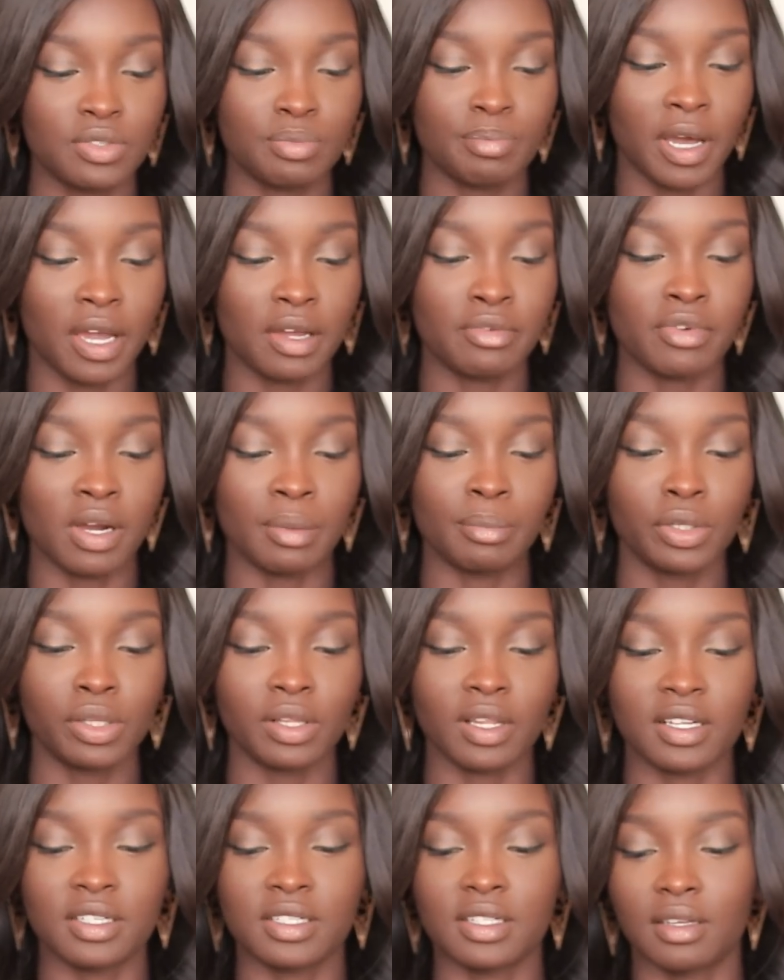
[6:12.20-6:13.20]
is by
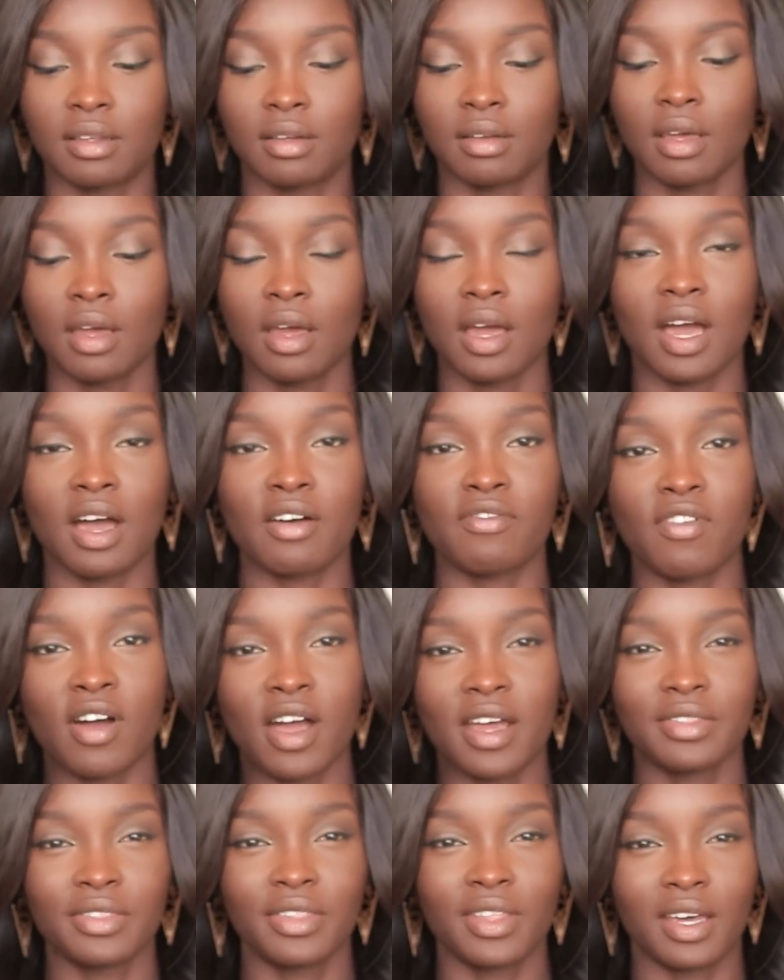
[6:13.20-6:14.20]
Rimmel London. I
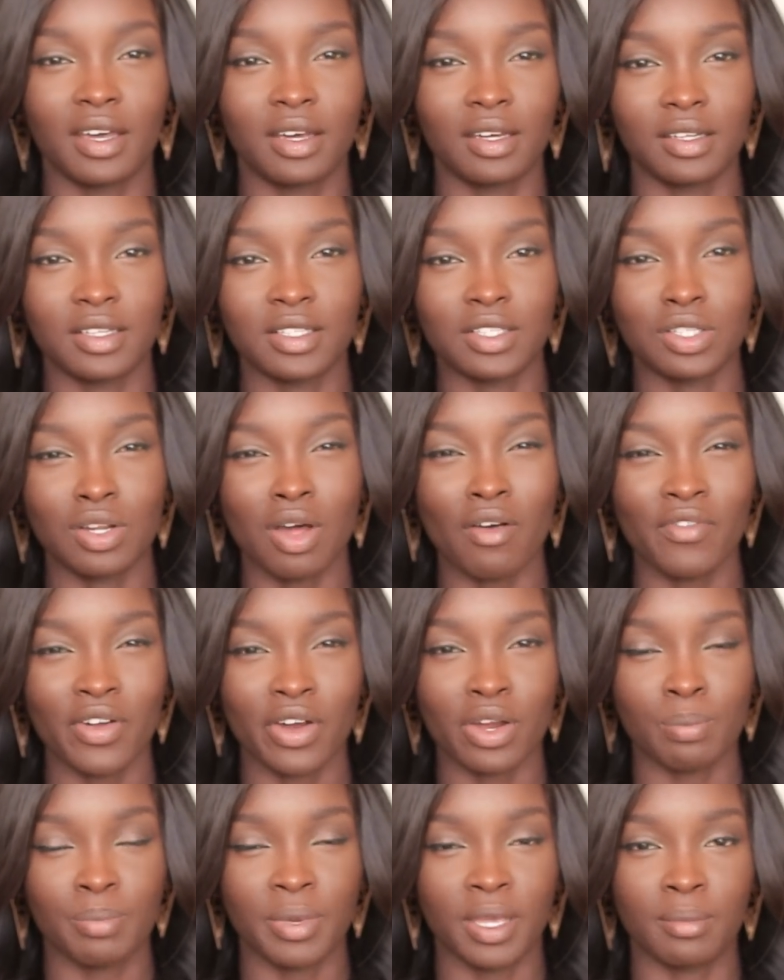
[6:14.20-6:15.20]
find that it's not
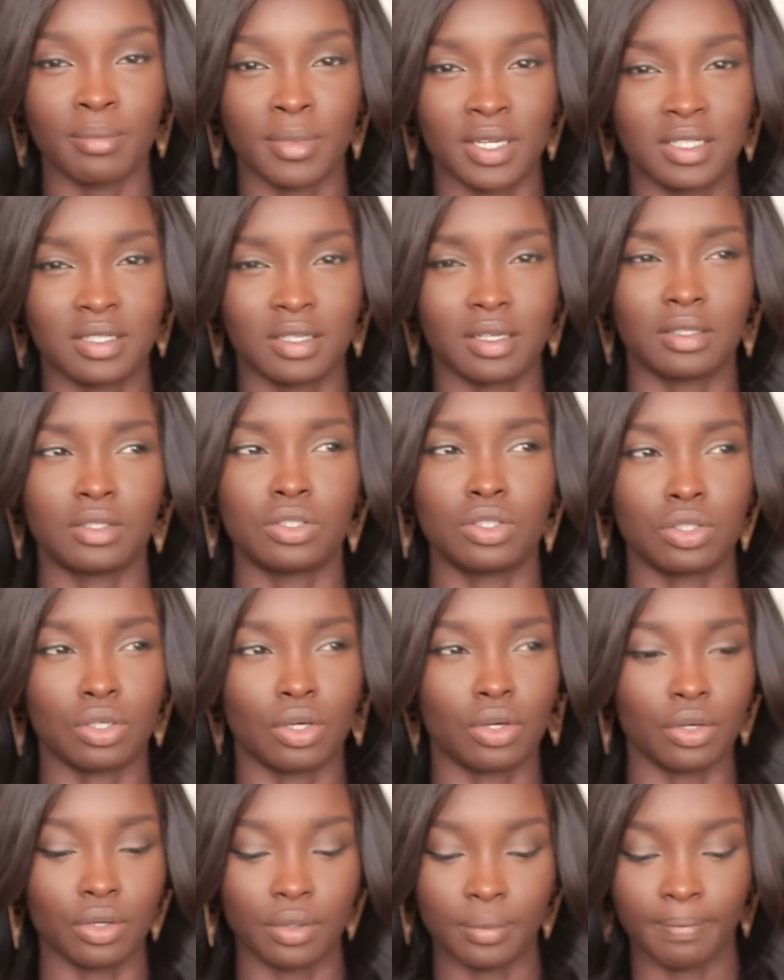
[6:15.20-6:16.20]
very pigmented,
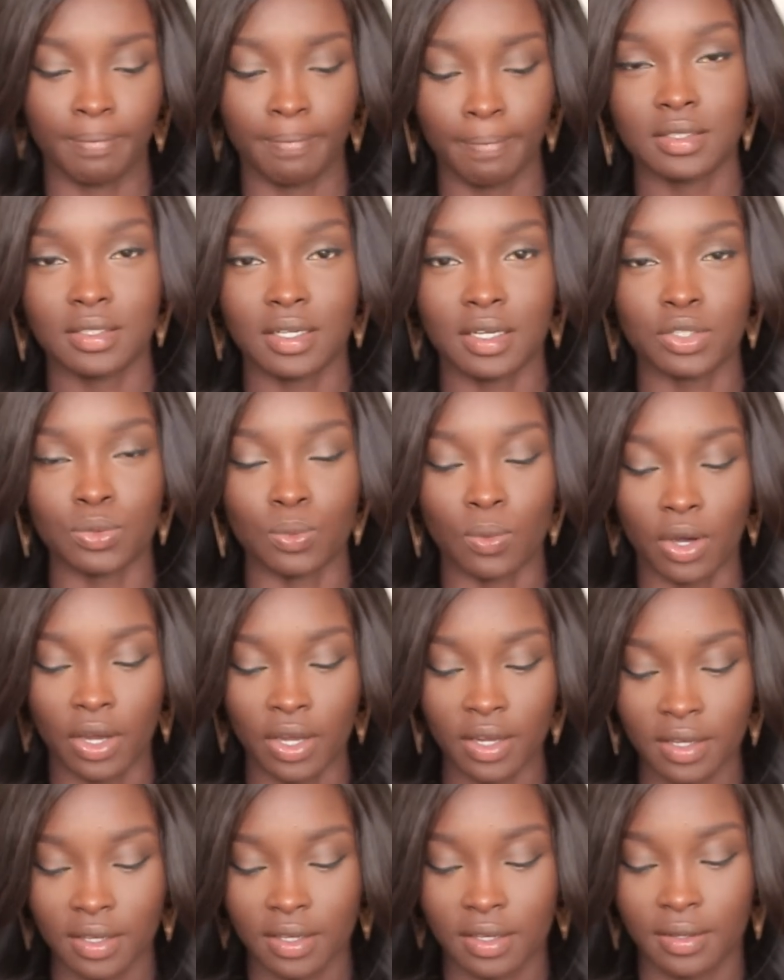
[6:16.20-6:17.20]
so it does
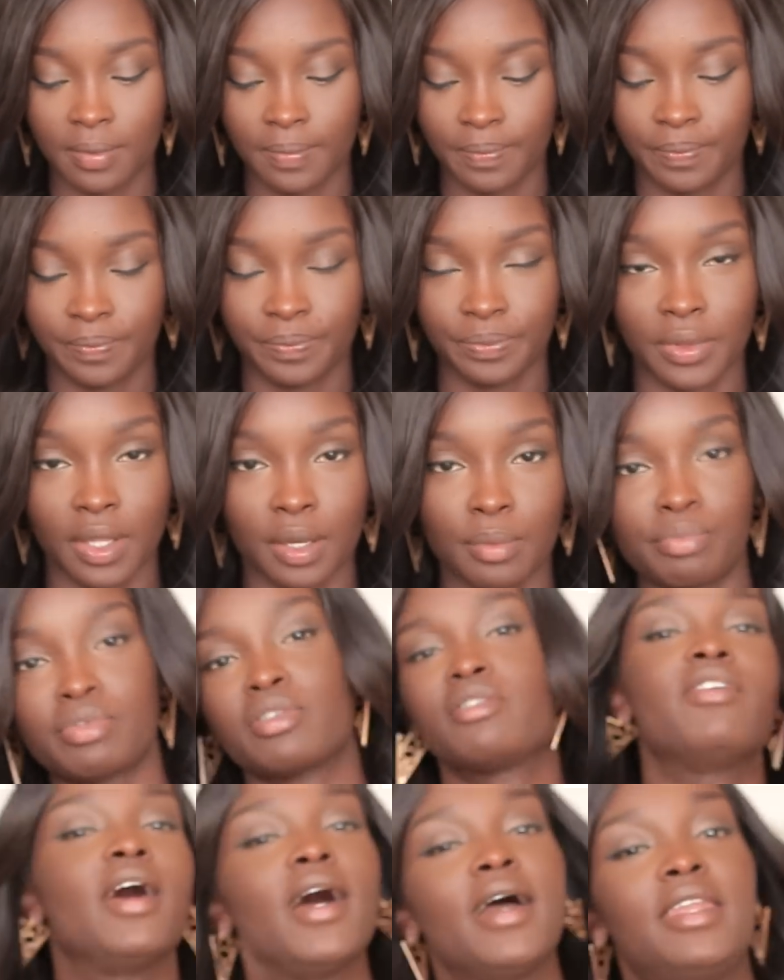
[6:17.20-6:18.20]
work,
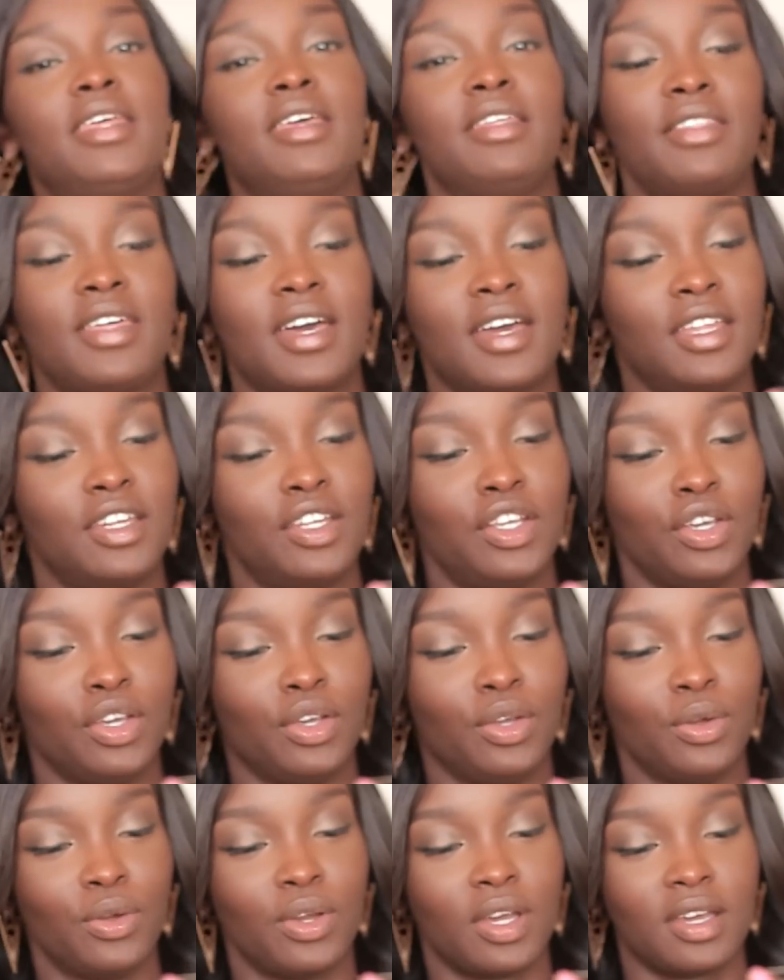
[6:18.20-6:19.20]
providing that
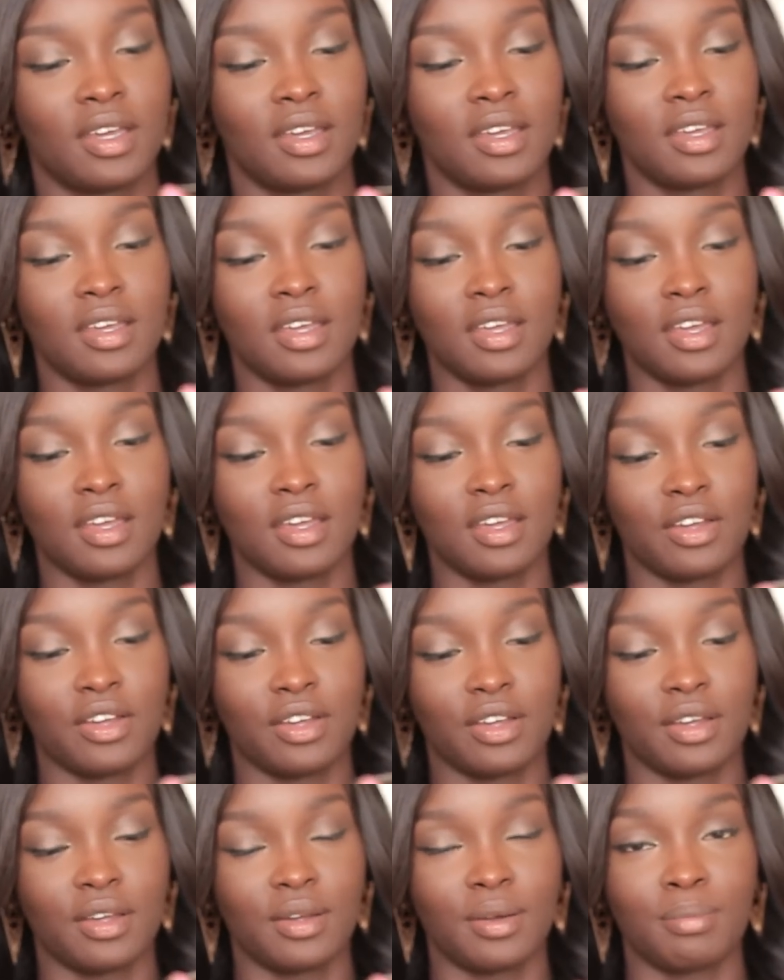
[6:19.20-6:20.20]
you
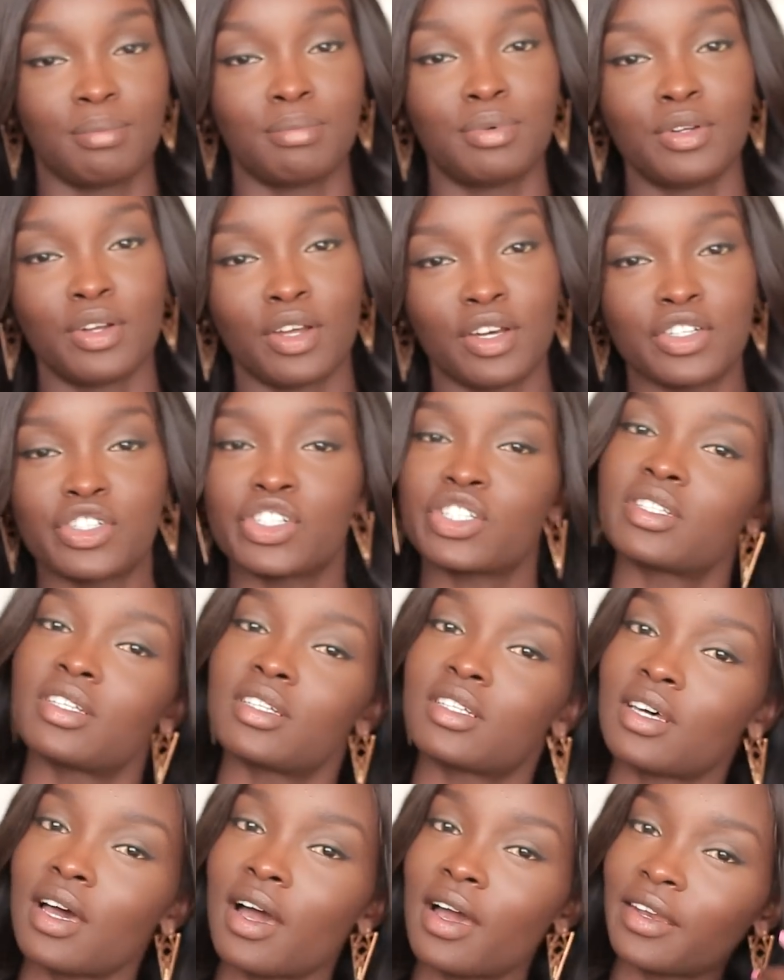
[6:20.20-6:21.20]
put on just
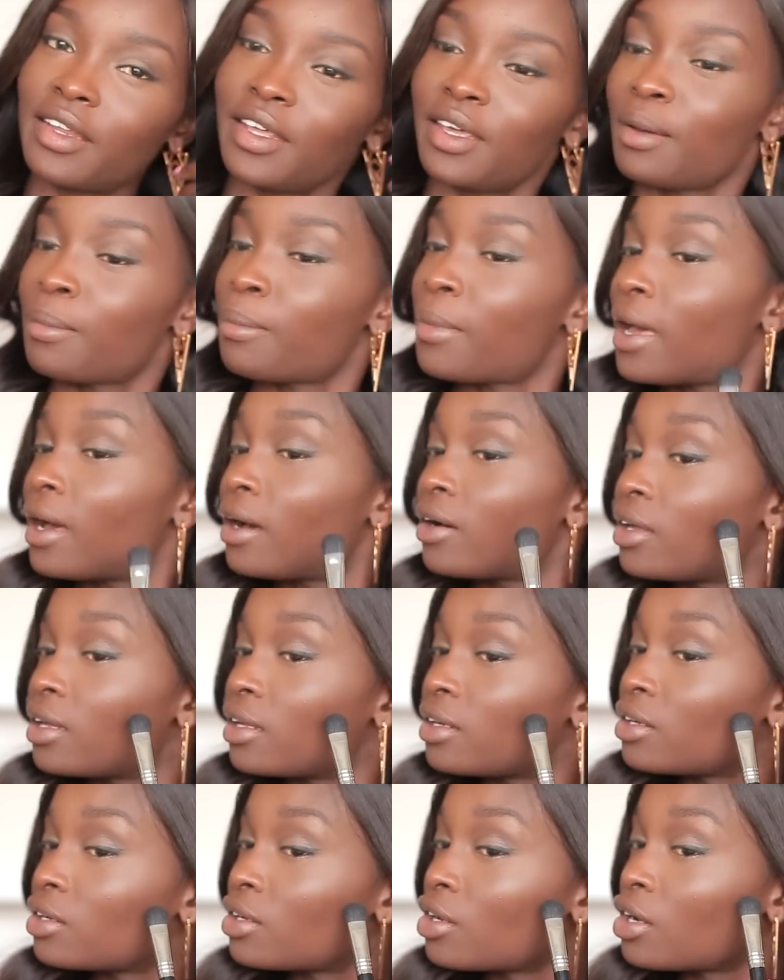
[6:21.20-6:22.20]
a tiny amount
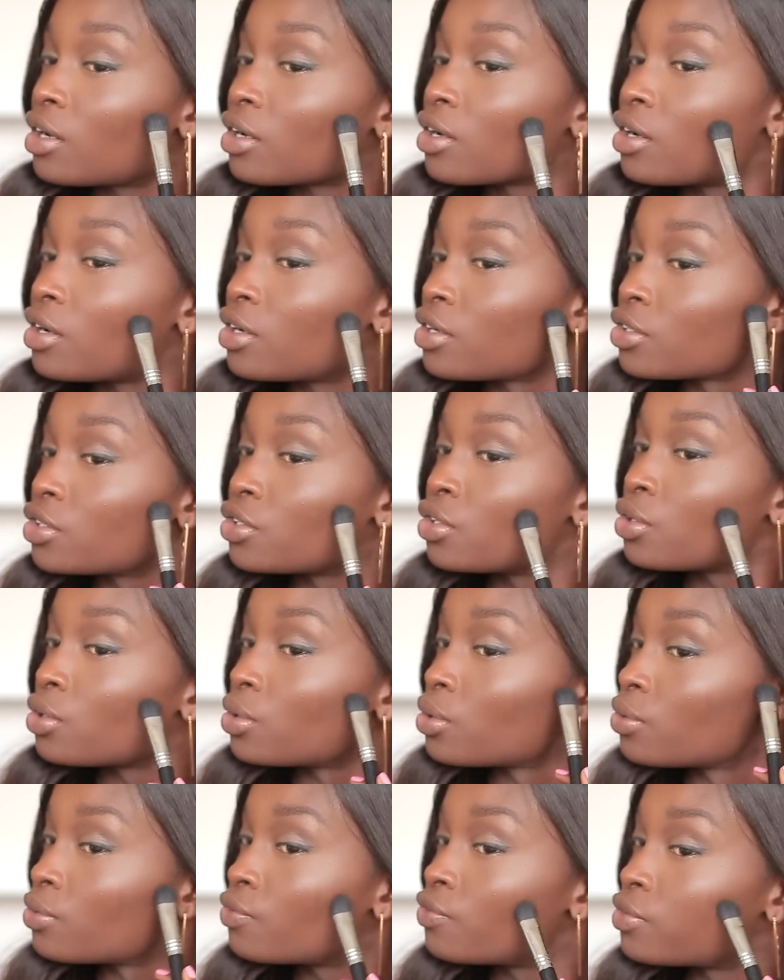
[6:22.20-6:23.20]
and not go
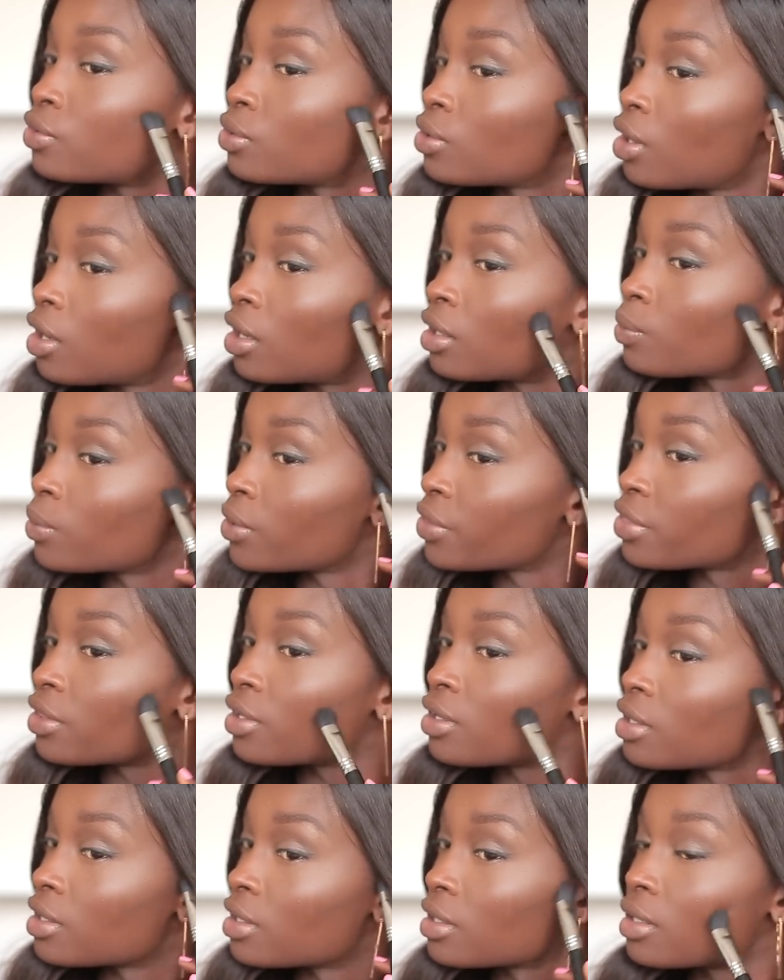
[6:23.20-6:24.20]
too full on with
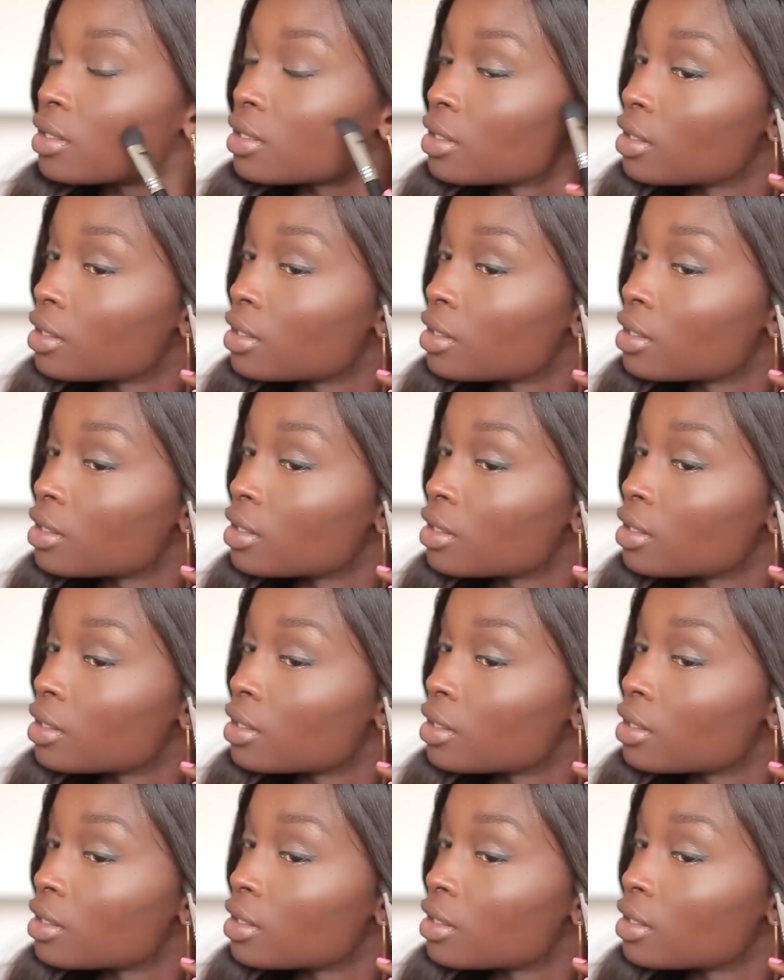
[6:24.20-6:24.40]
the